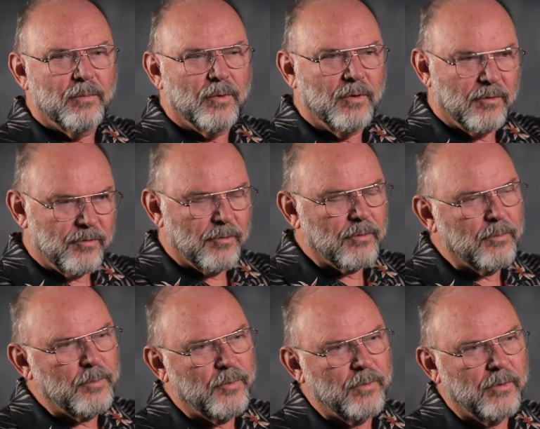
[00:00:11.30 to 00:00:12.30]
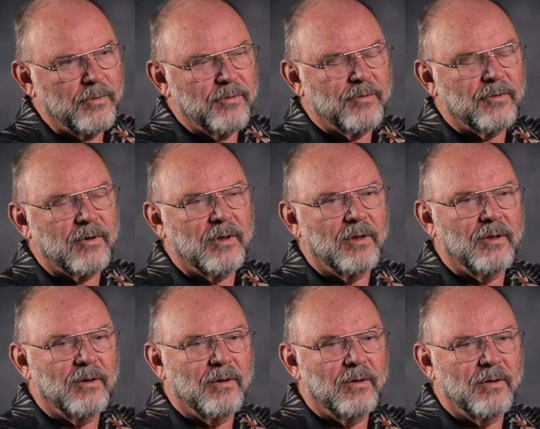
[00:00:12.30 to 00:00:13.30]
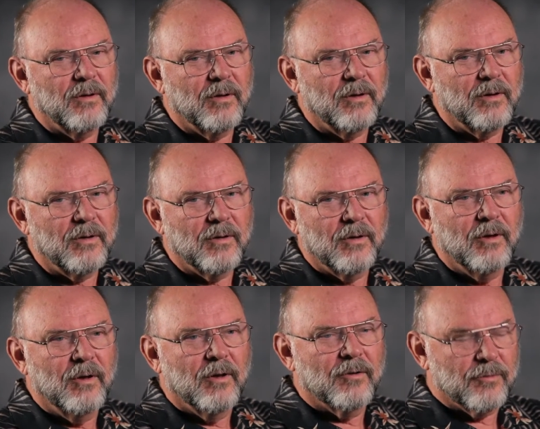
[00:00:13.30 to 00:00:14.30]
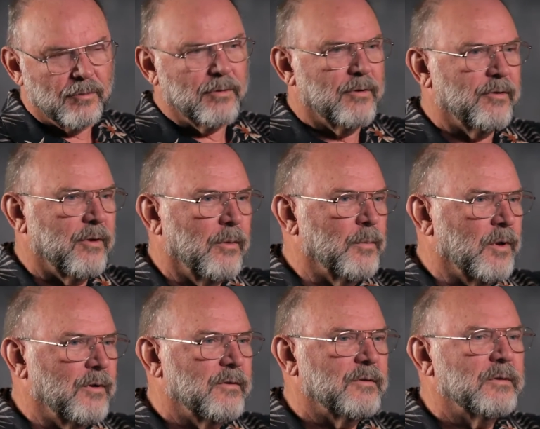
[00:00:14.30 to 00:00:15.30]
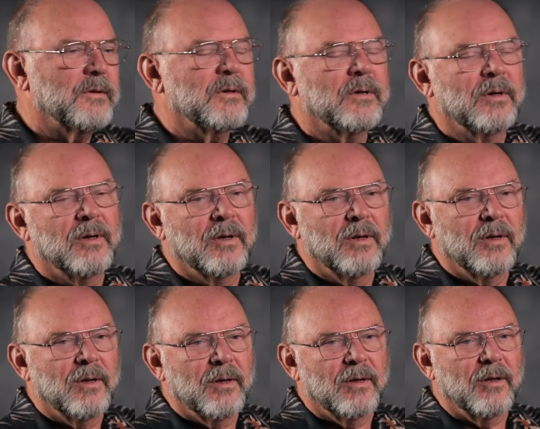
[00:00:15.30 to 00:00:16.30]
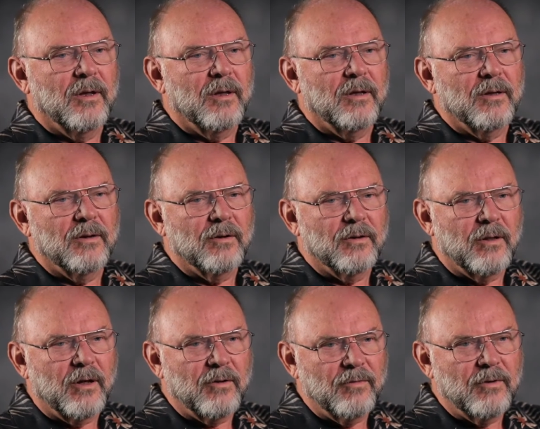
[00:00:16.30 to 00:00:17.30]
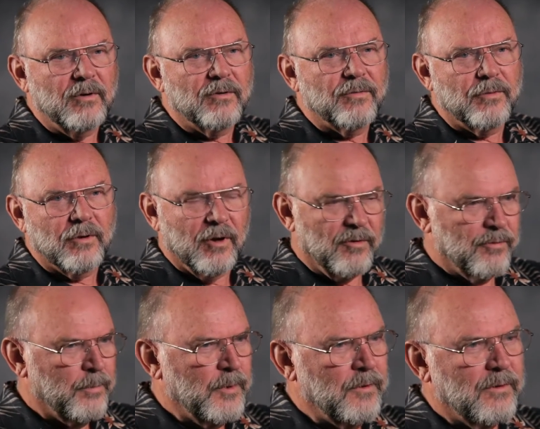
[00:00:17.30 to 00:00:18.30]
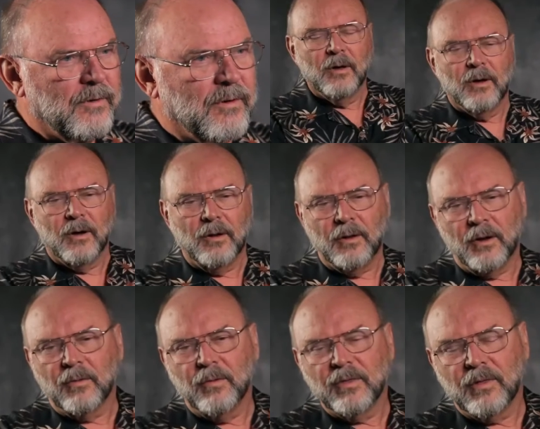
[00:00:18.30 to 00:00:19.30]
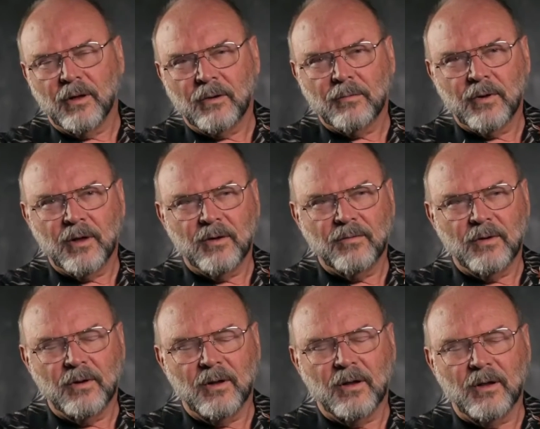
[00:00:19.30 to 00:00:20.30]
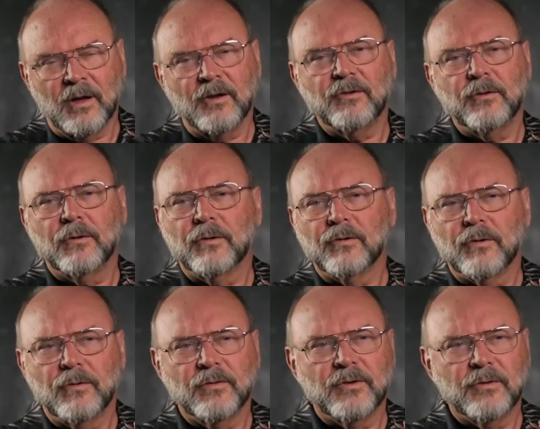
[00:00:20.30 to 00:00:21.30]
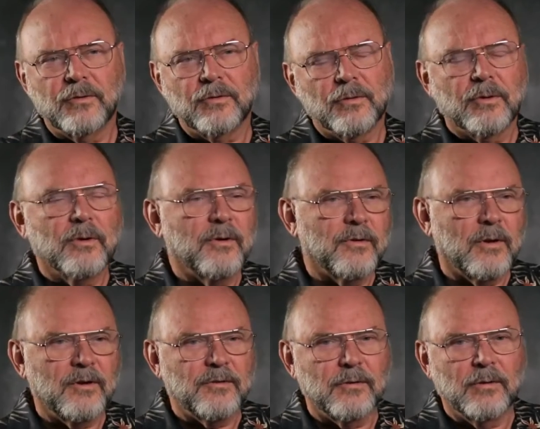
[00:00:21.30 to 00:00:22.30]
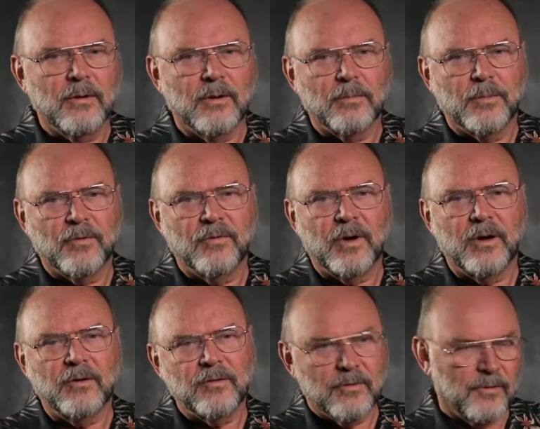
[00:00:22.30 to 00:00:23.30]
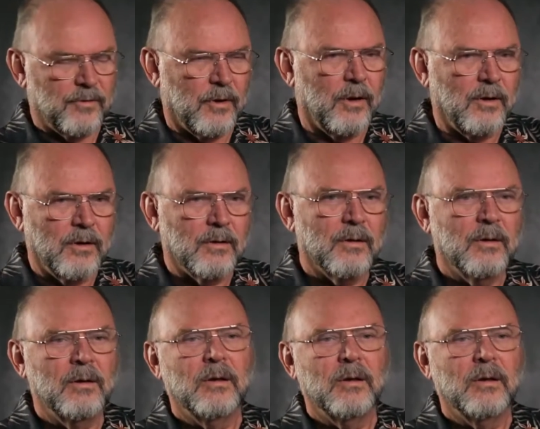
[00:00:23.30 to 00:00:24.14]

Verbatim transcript: printed circuit boards and uh, circuit assemblies, and a lot of it is for government. Along with that, we have an, an engineering services organization that provides design